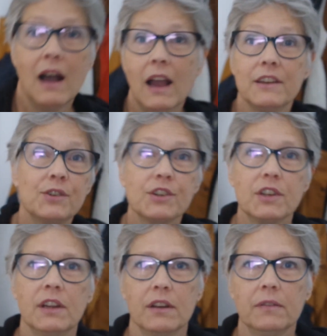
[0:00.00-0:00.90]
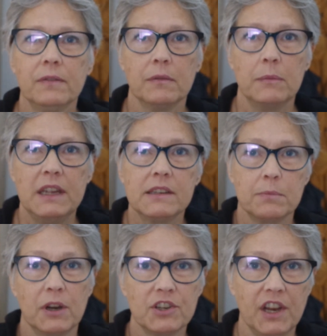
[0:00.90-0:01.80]
Hi, Tricia here from East
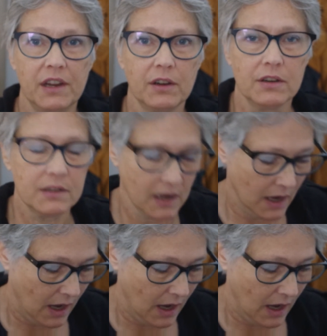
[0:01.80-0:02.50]
Marsh Acres.